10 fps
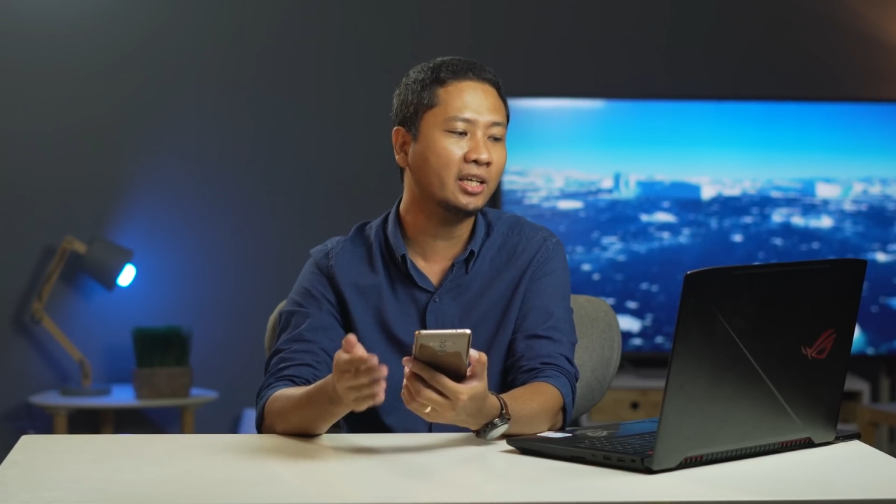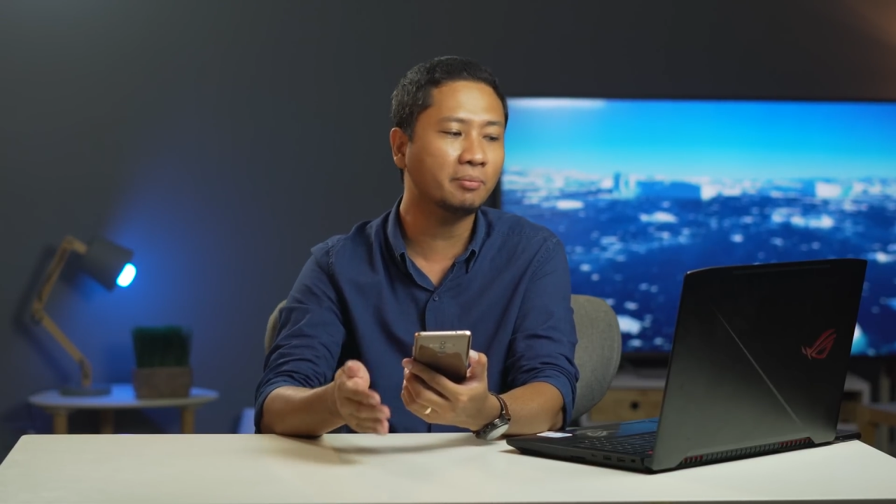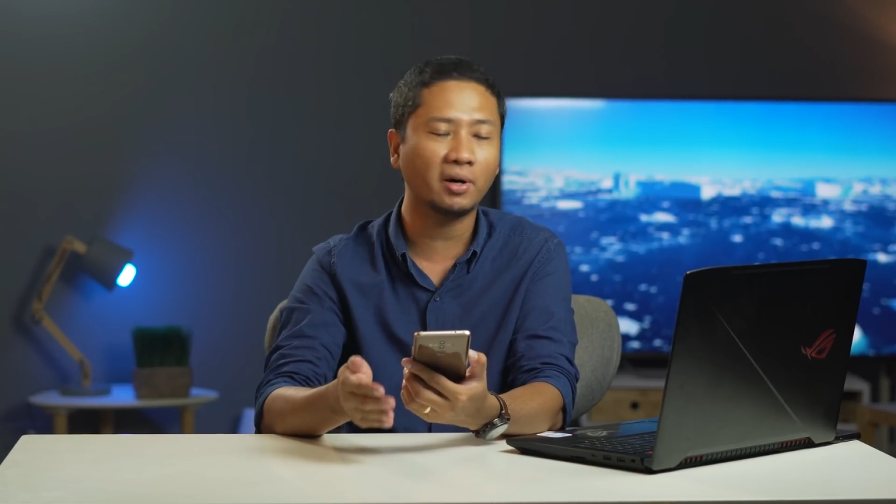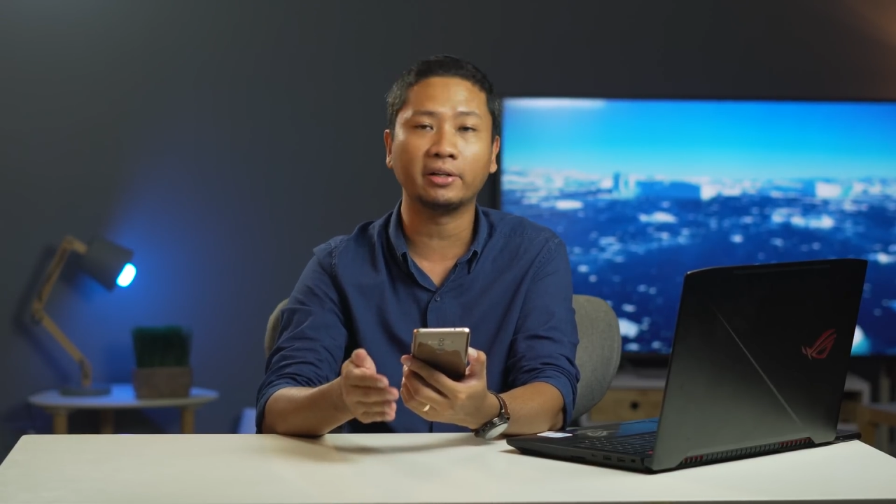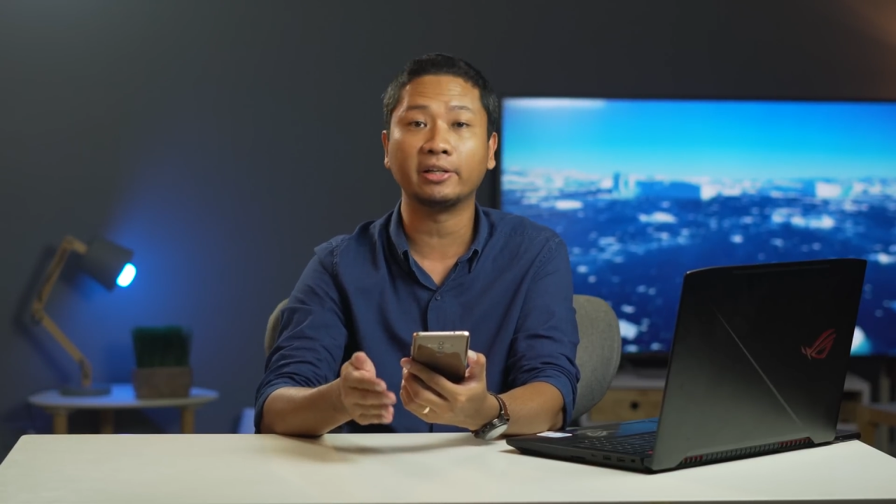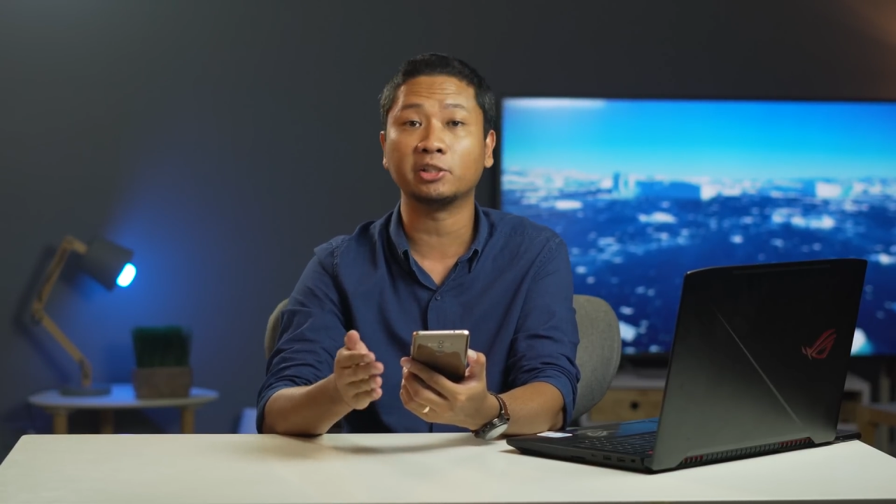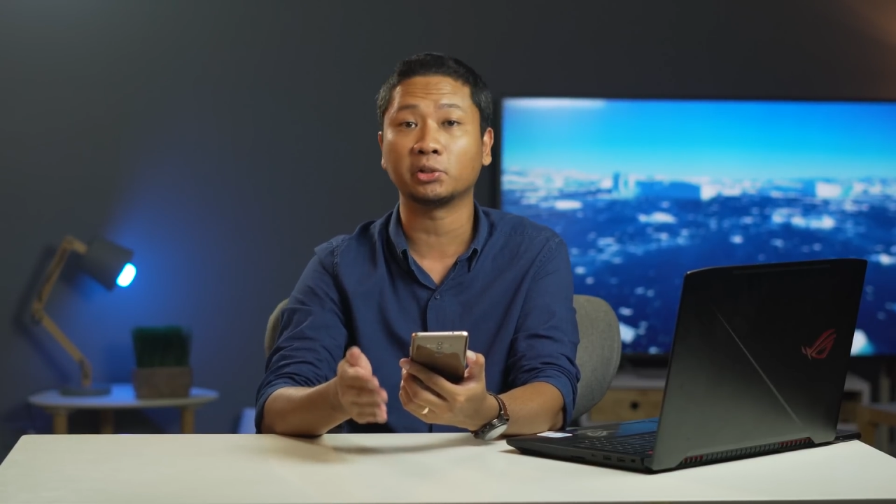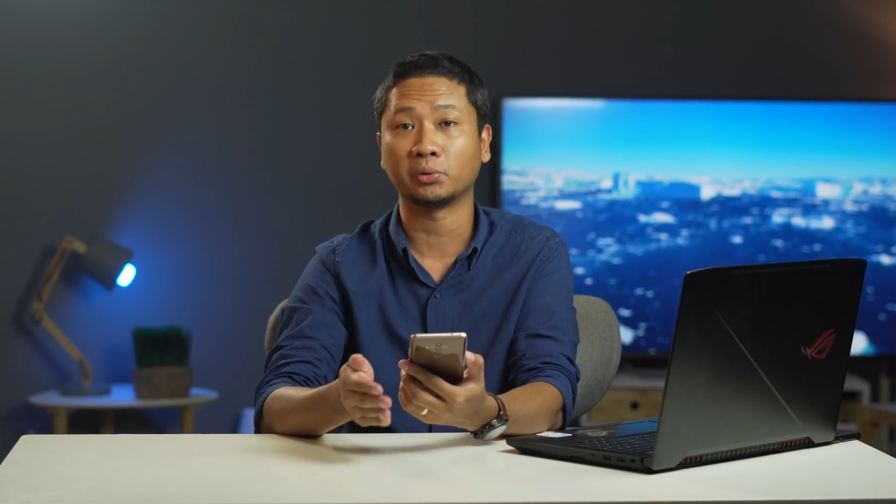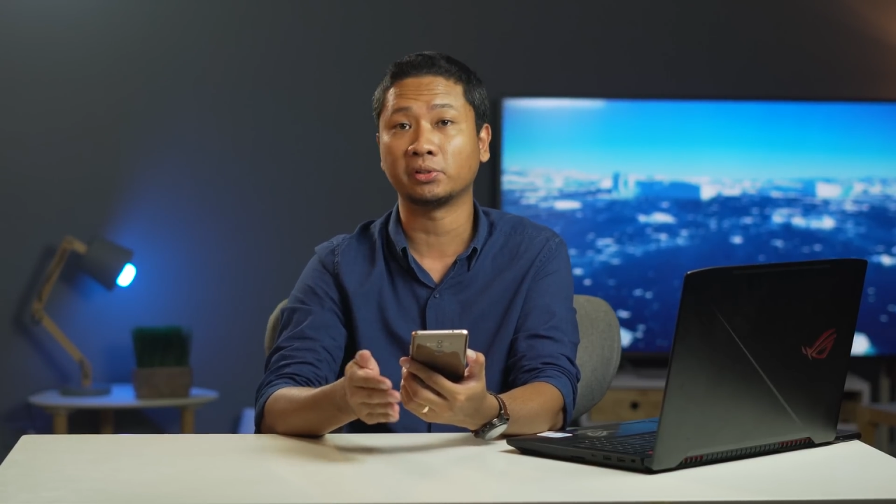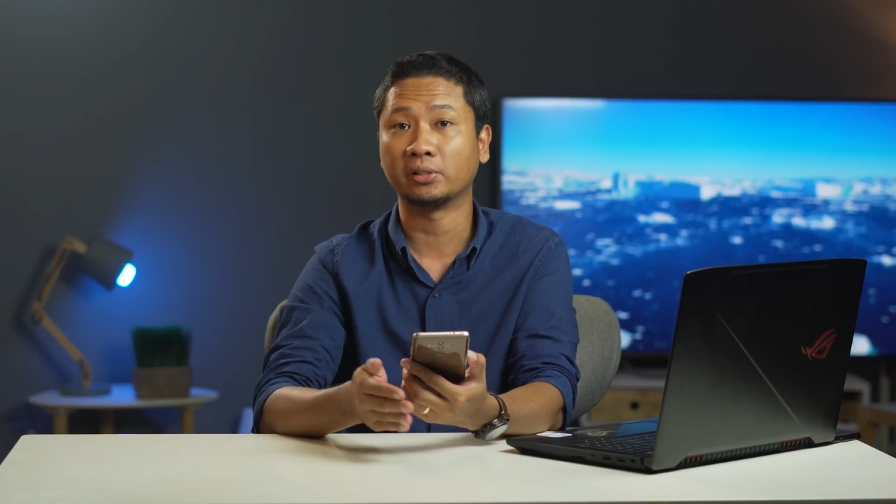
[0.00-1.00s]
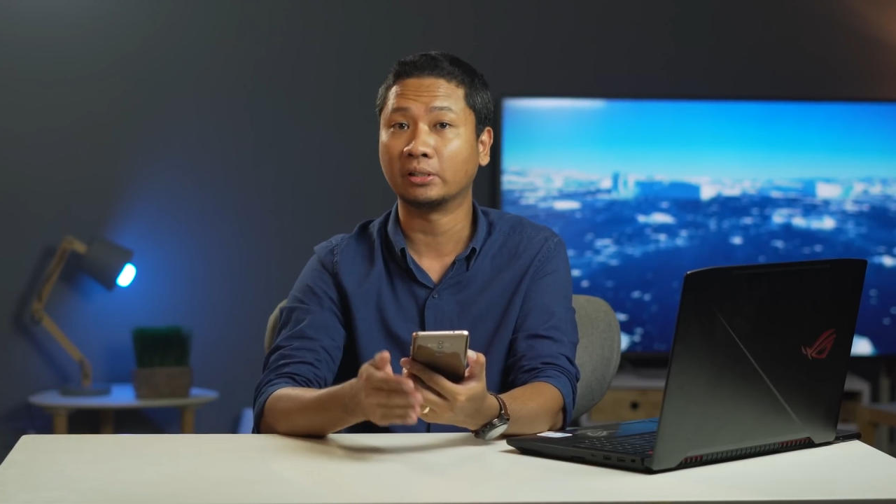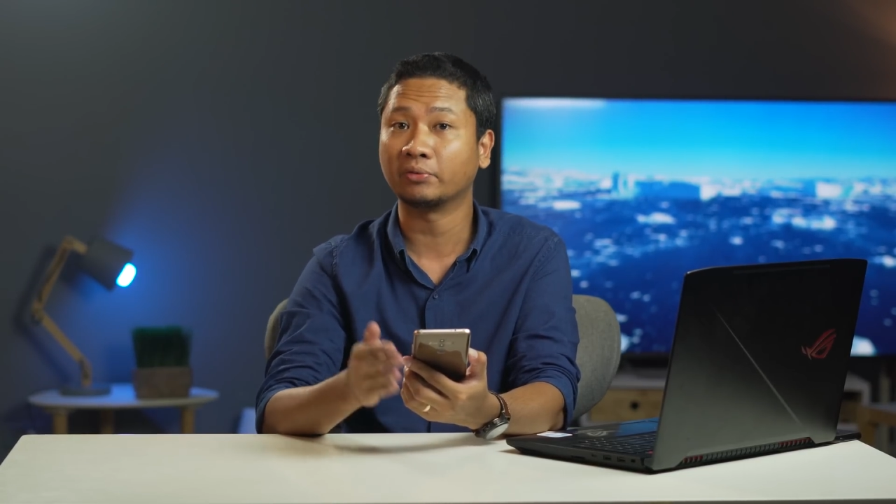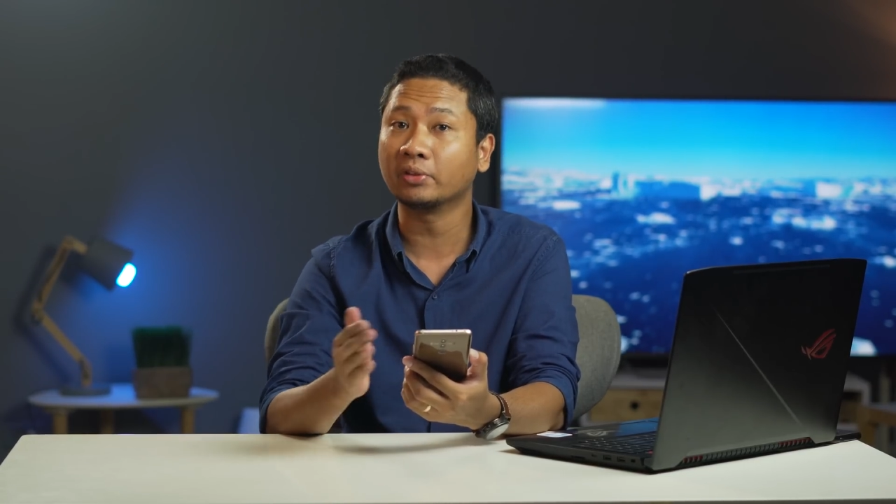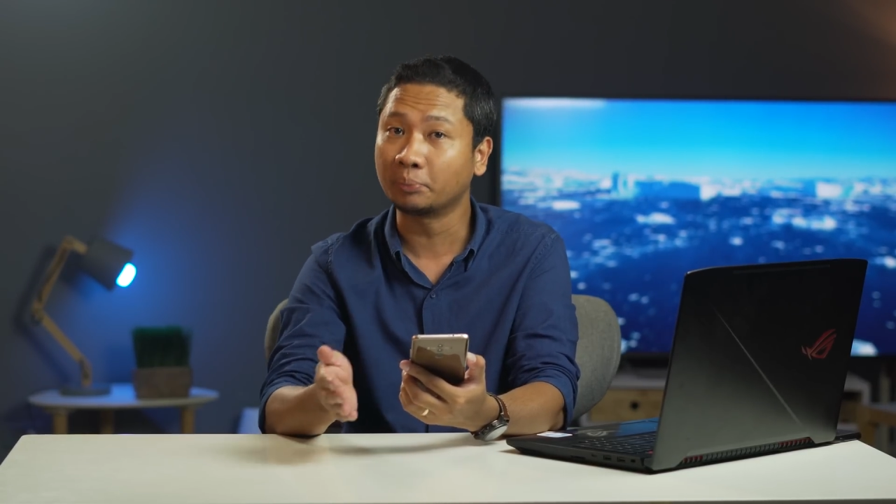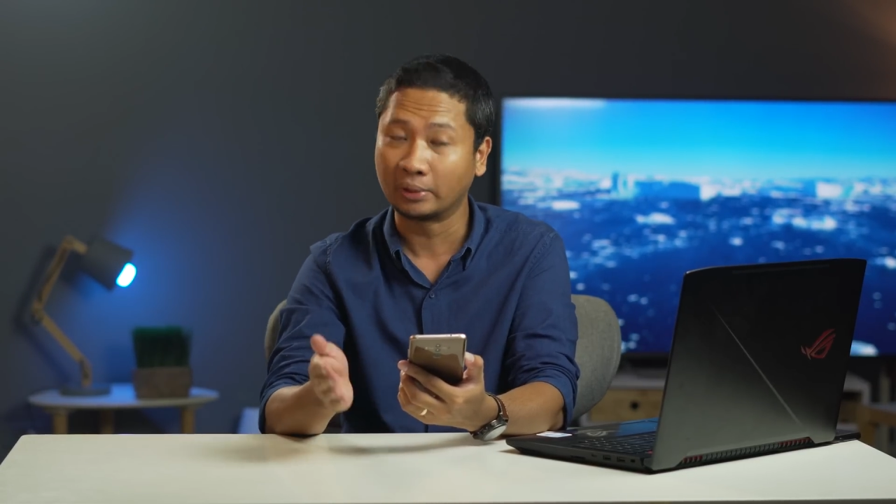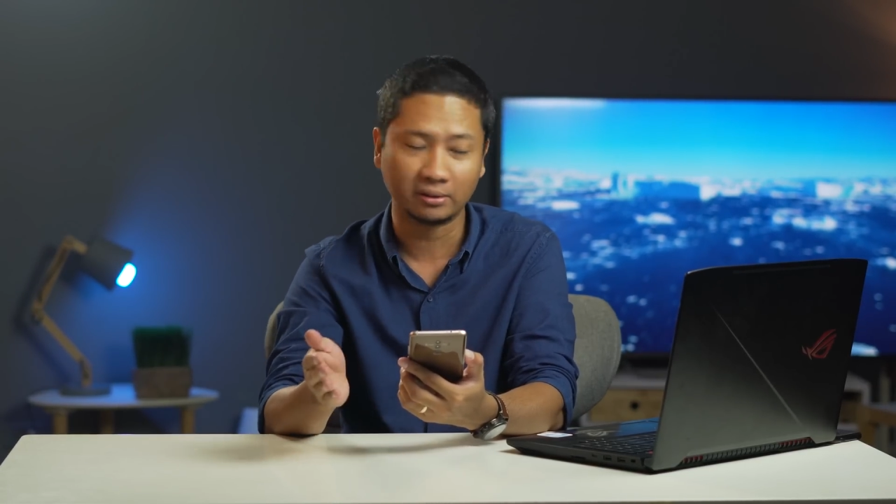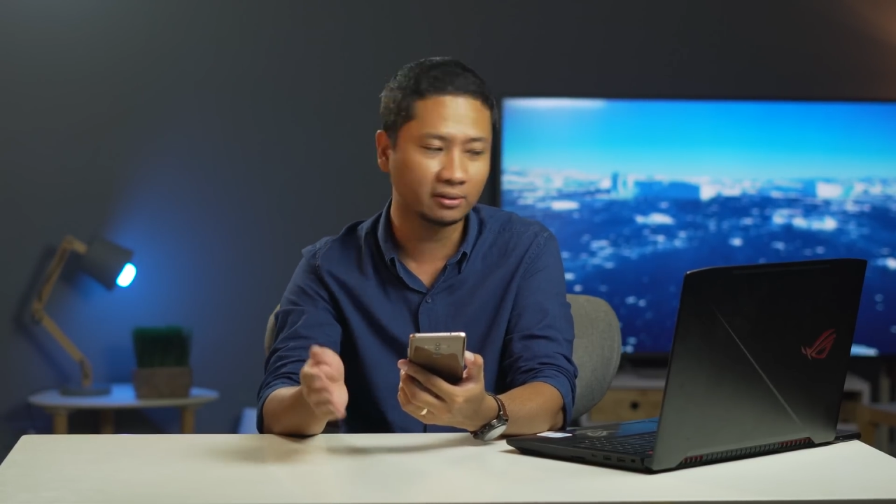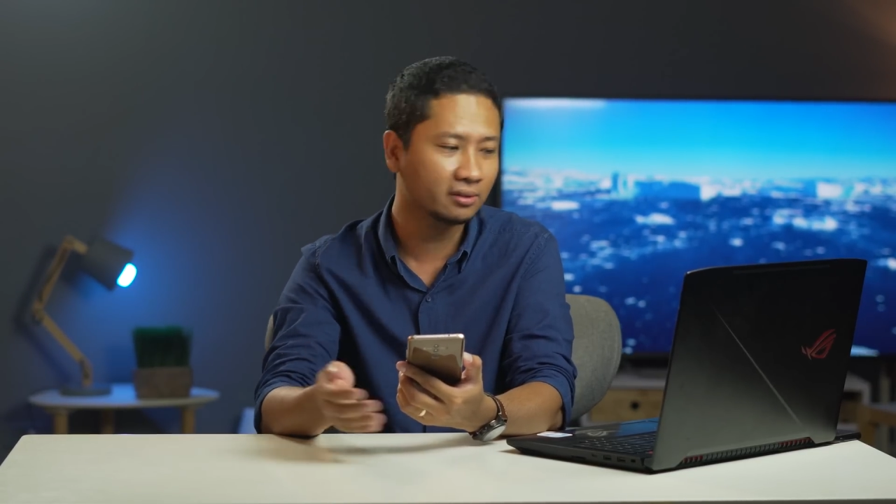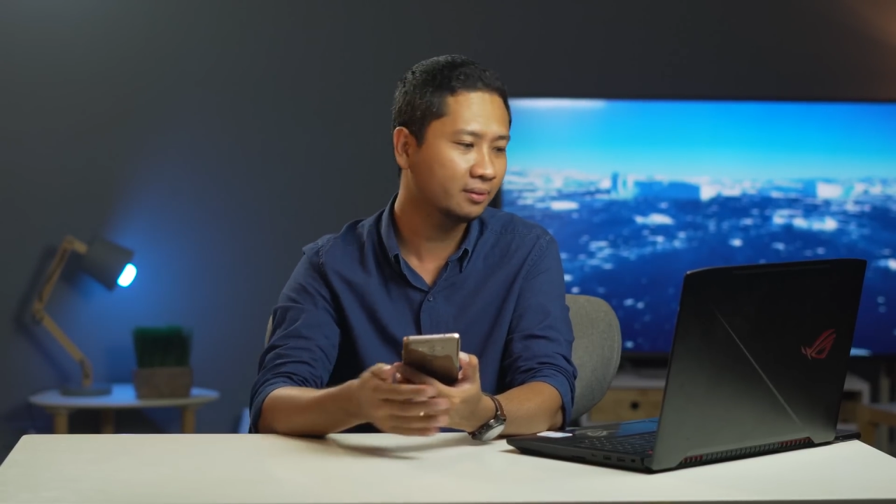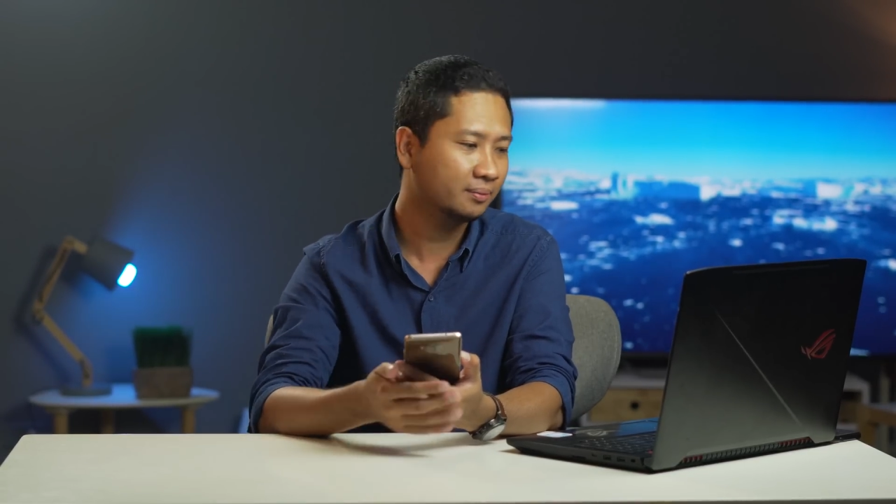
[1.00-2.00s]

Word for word: e-money issuers in the Philippines.